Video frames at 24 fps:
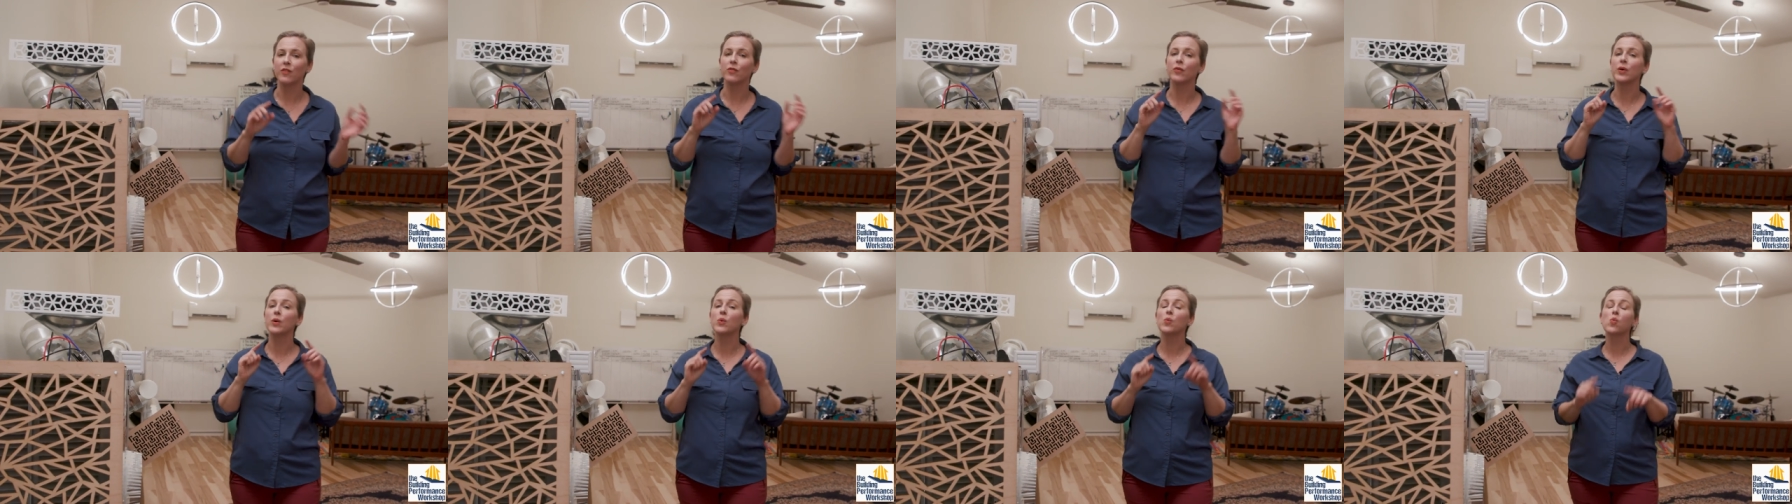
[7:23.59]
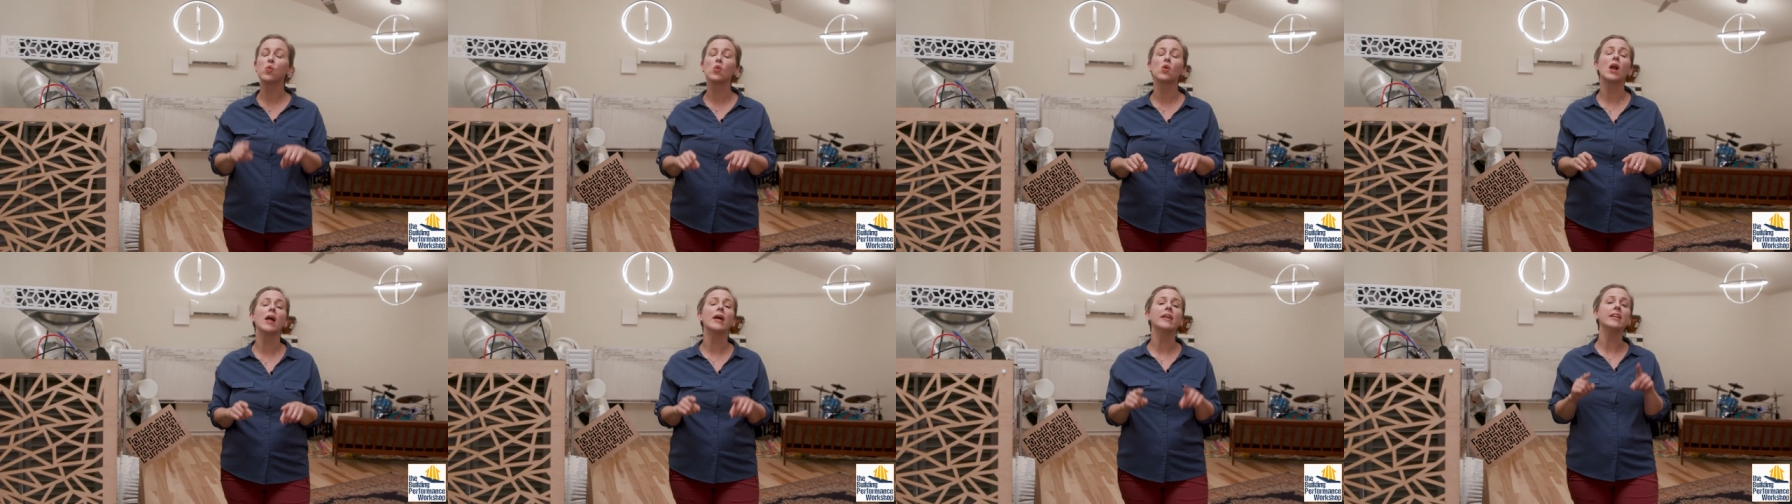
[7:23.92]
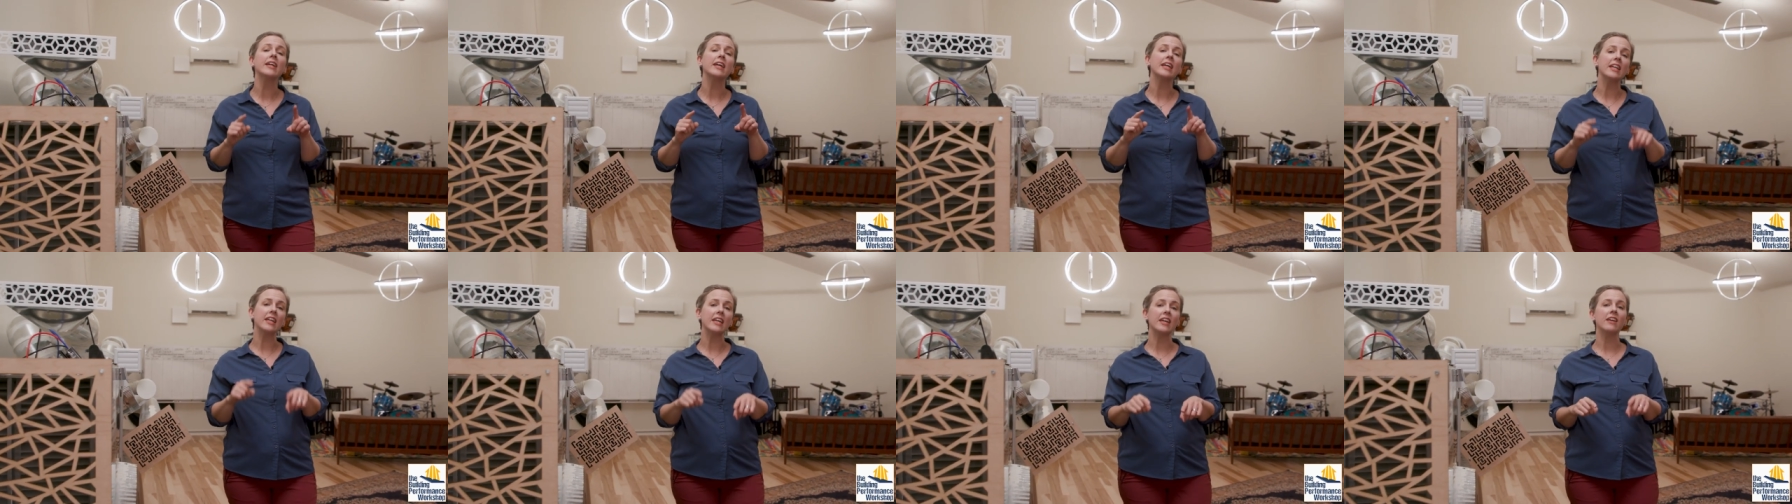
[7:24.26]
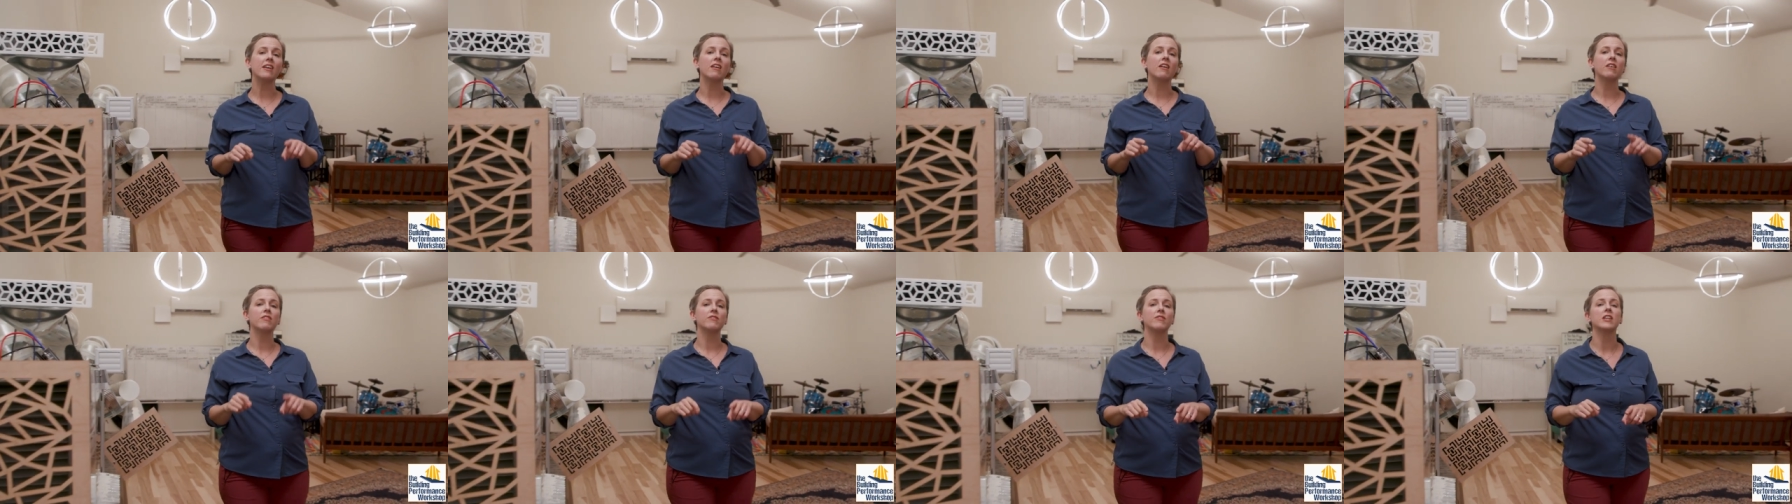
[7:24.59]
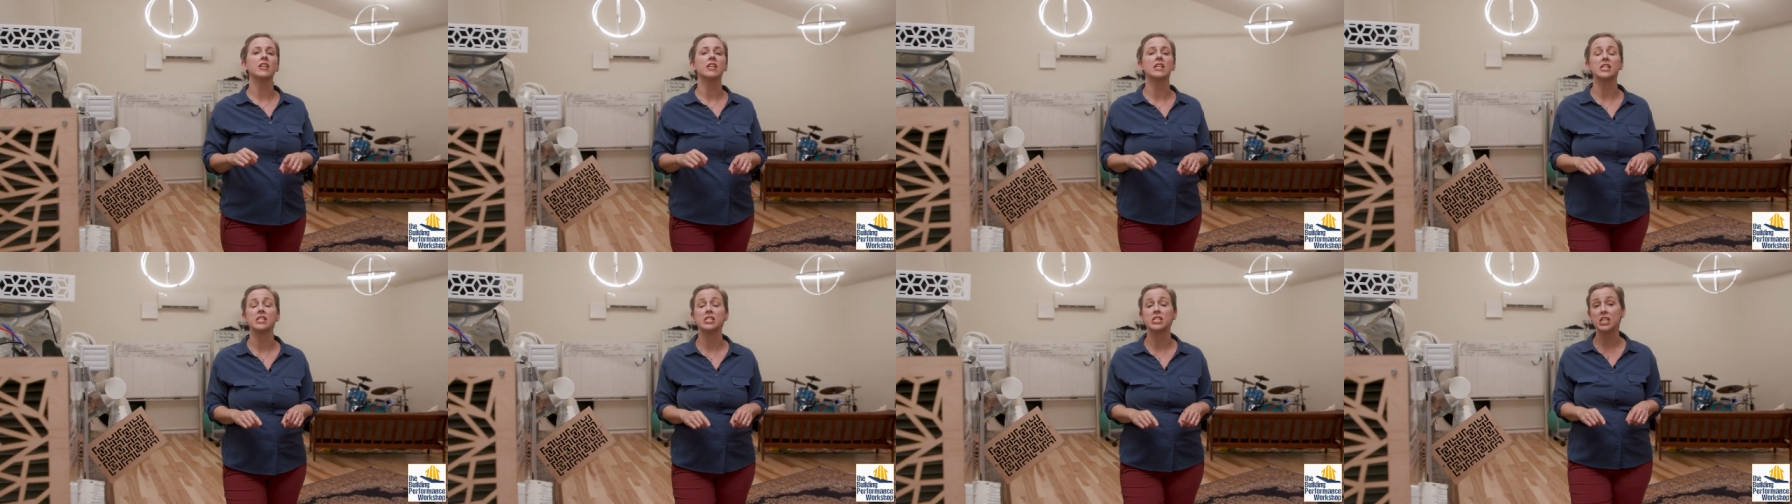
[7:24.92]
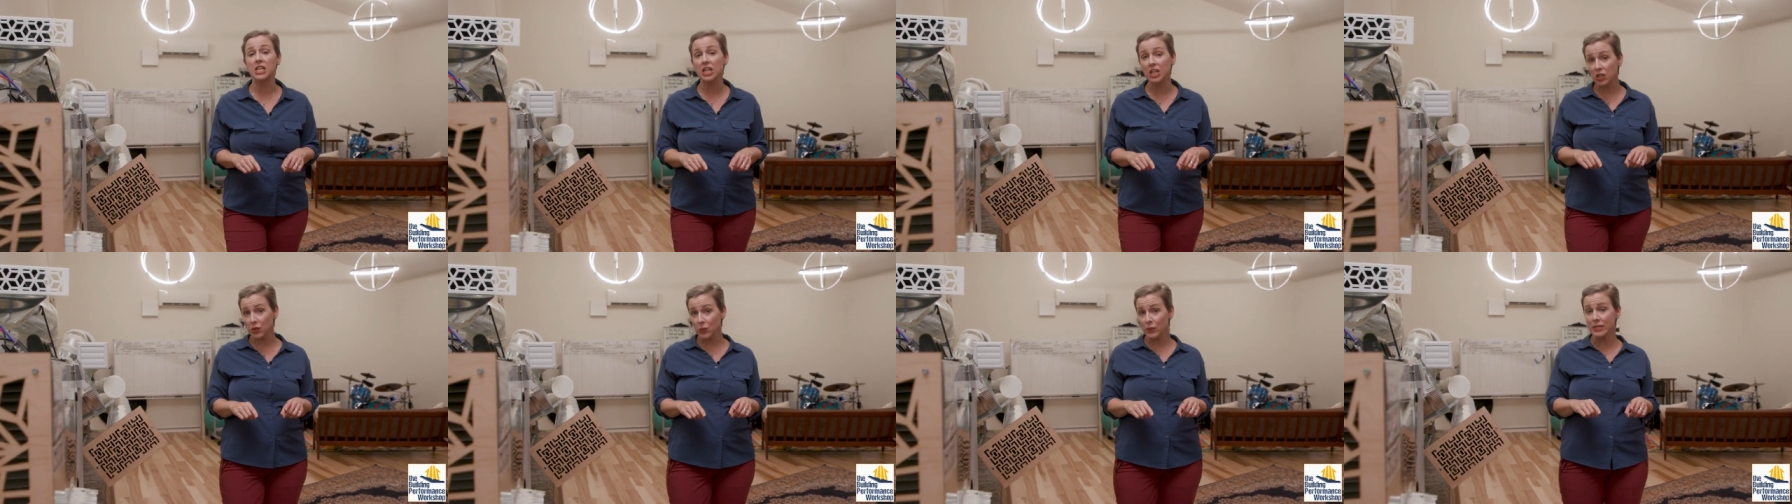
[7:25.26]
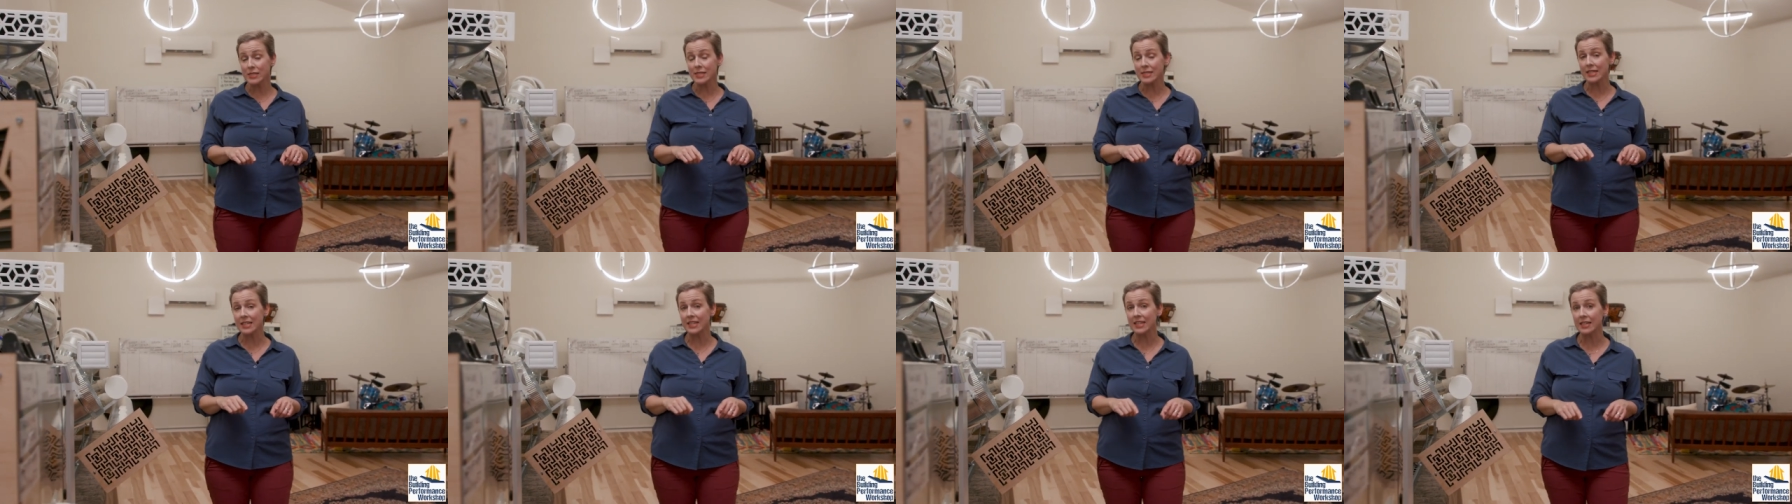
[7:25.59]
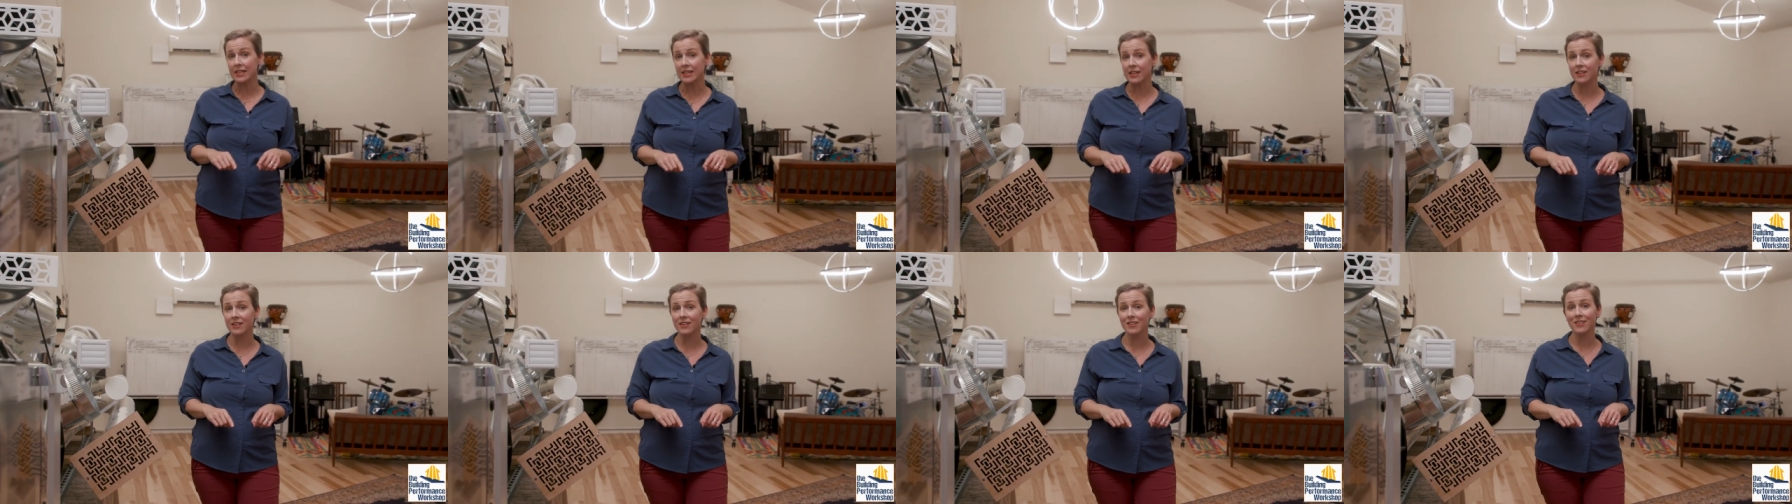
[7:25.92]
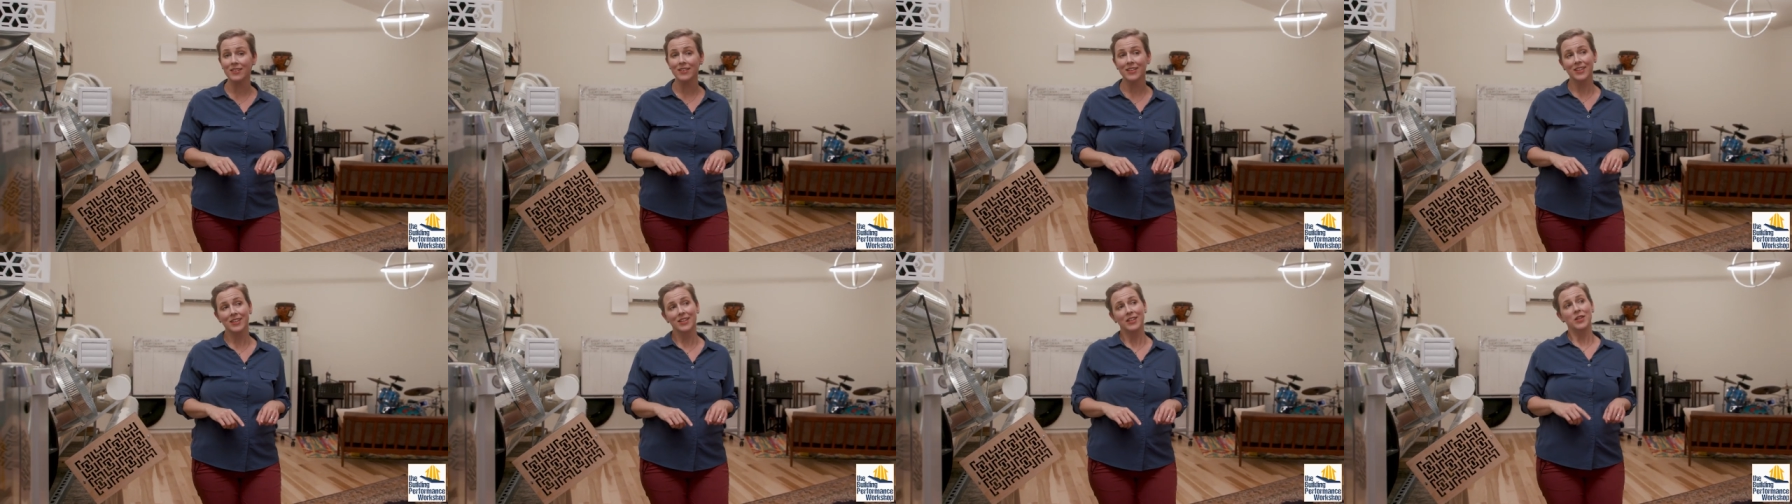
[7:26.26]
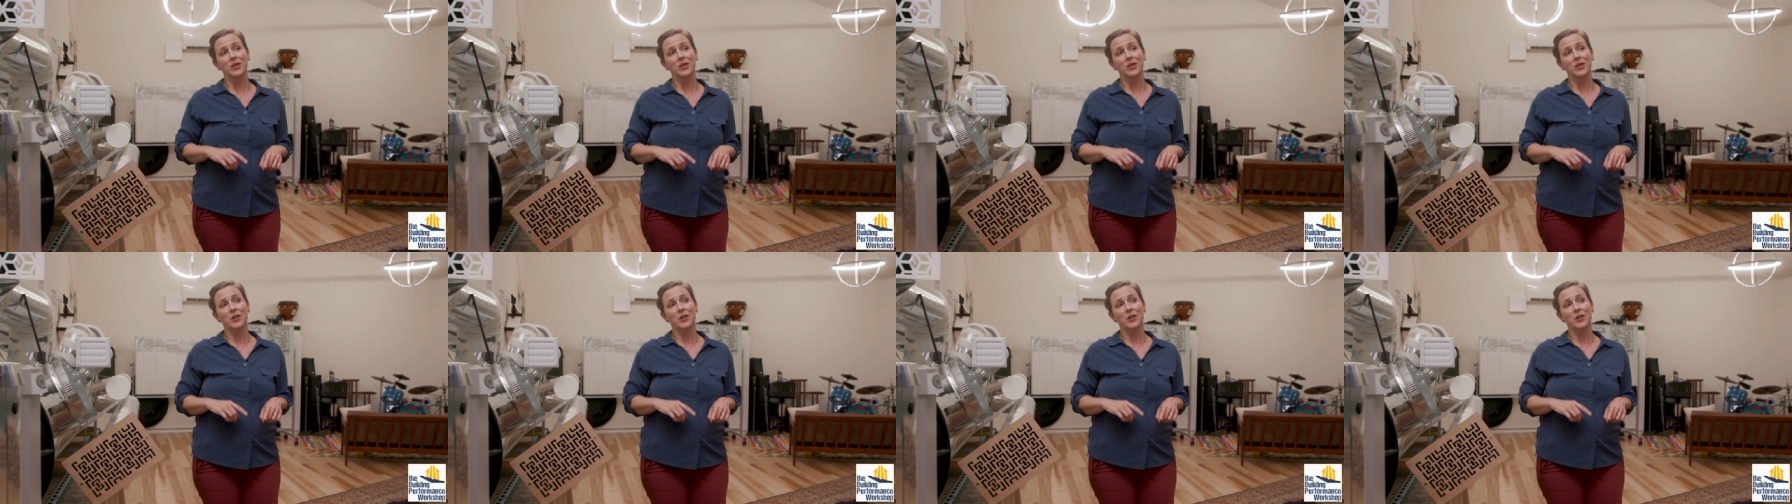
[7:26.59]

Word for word: If we run an E R V continuously in here,